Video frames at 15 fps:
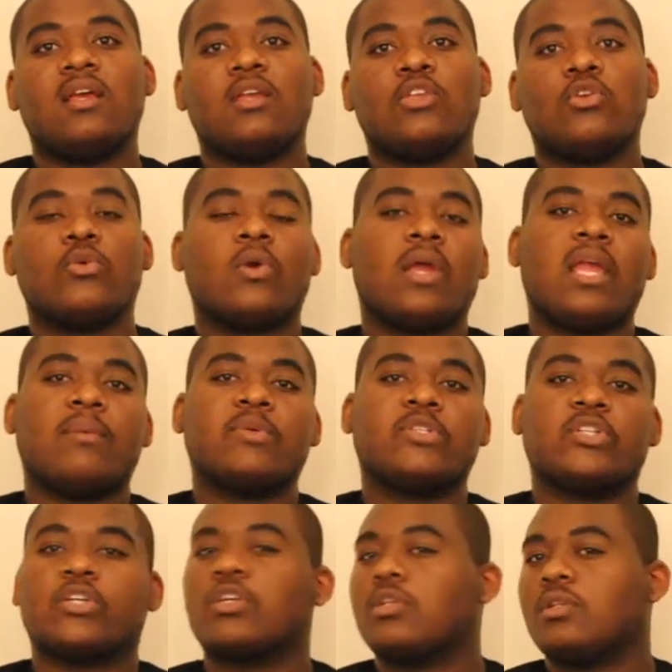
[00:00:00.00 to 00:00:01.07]
you were able
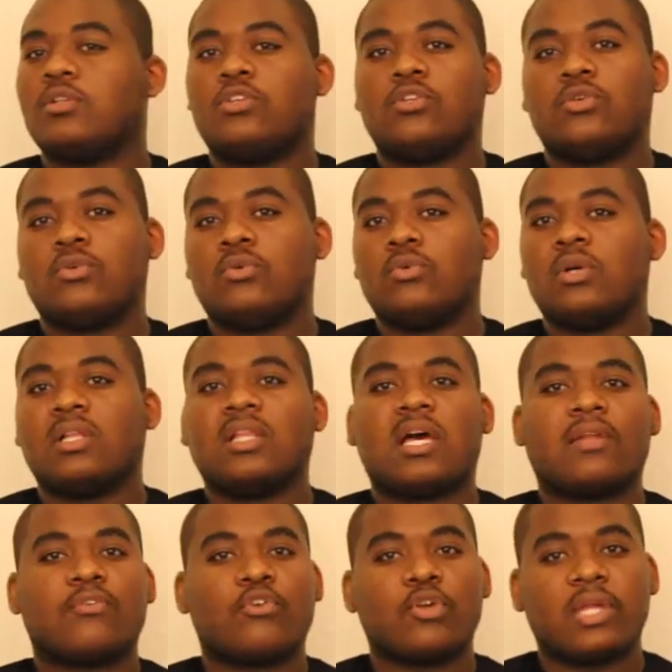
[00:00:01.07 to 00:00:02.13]
to do a
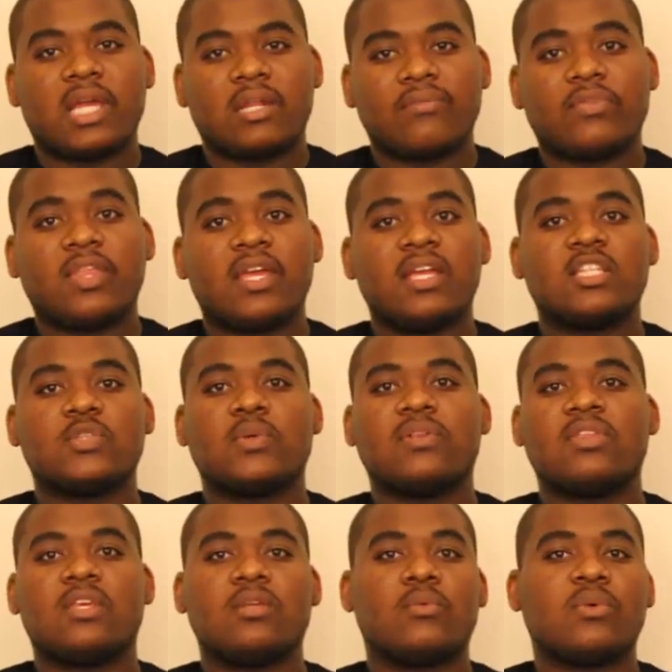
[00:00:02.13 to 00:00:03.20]
lot of creative things
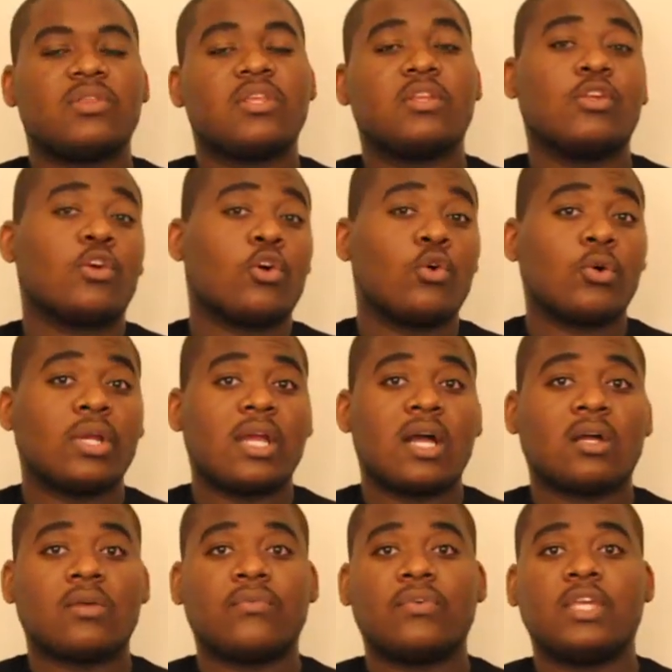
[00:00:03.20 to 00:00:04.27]
with it, within your
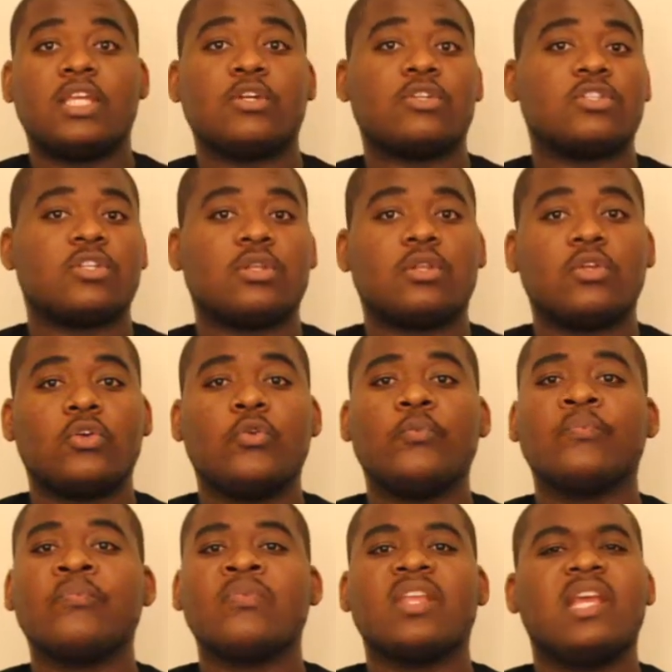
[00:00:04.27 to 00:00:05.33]
choreography, your salute,
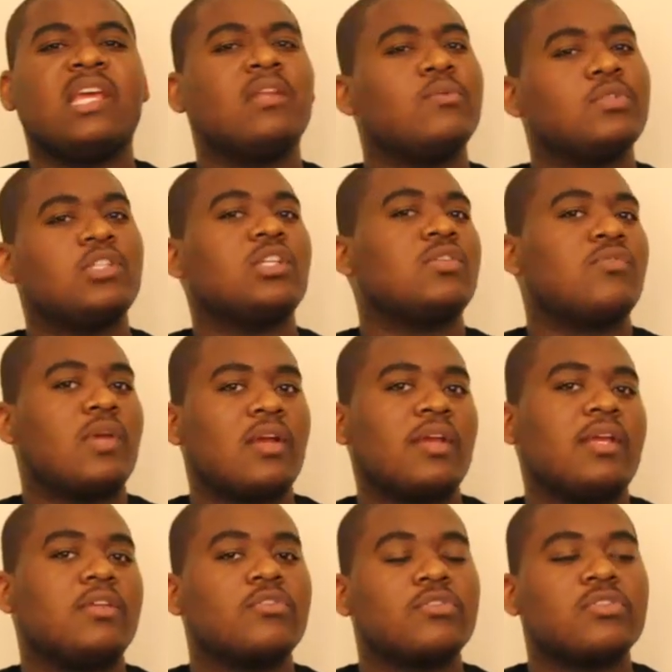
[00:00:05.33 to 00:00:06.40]
and it was just
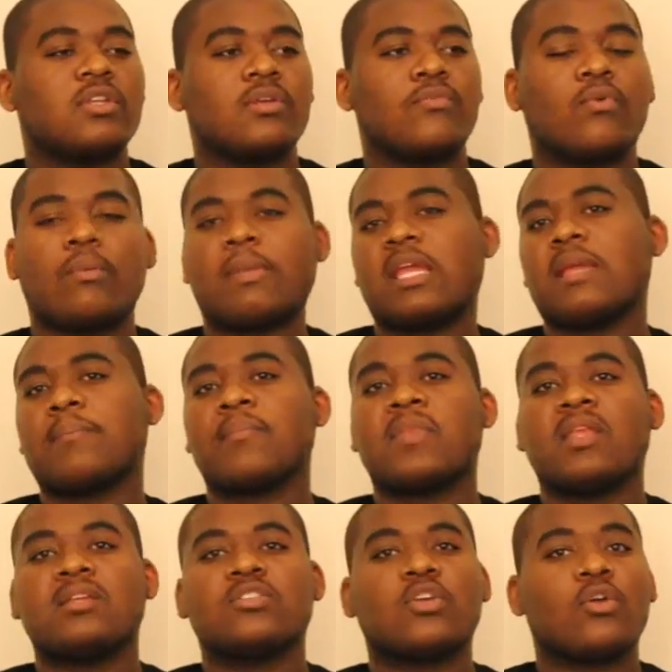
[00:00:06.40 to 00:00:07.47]
very interesting for me.
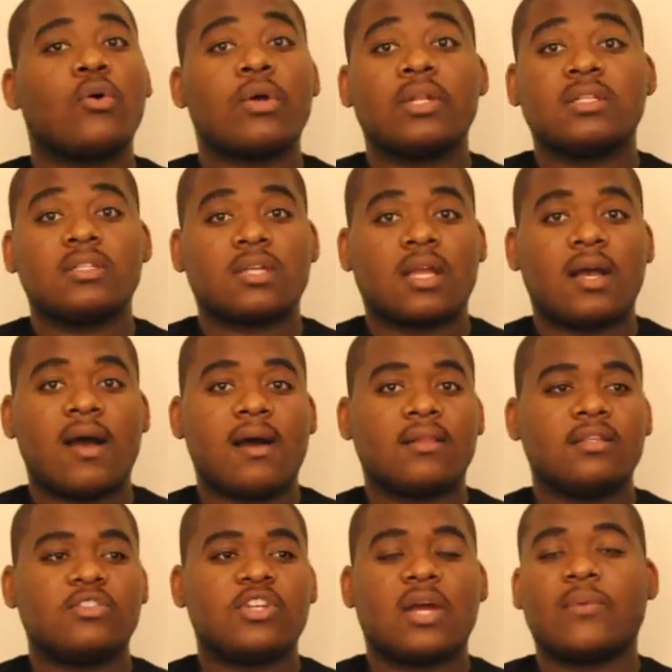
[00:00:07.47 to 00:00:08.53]
So going into
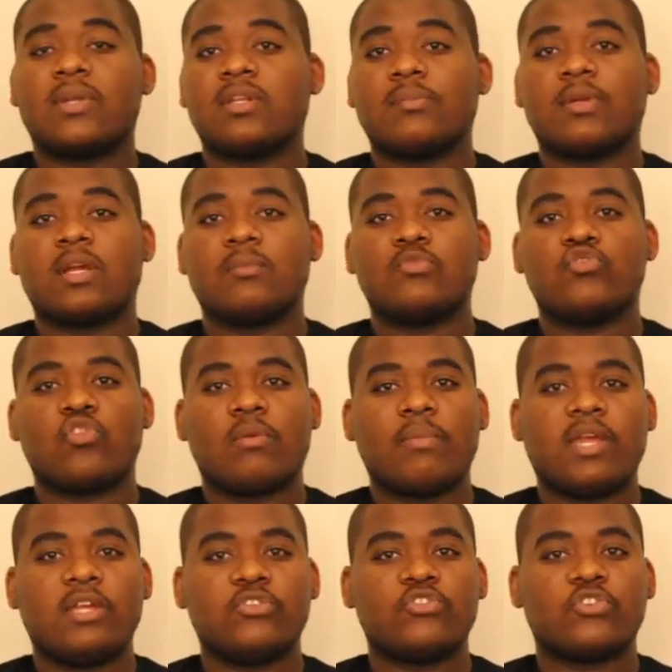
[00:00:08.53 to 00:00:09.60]
college, I wanted to become drum
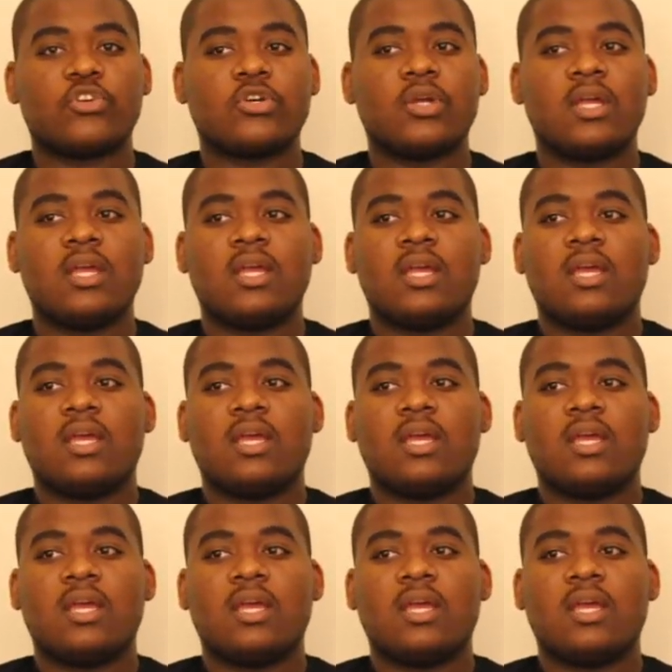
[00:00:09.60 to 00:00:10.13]
major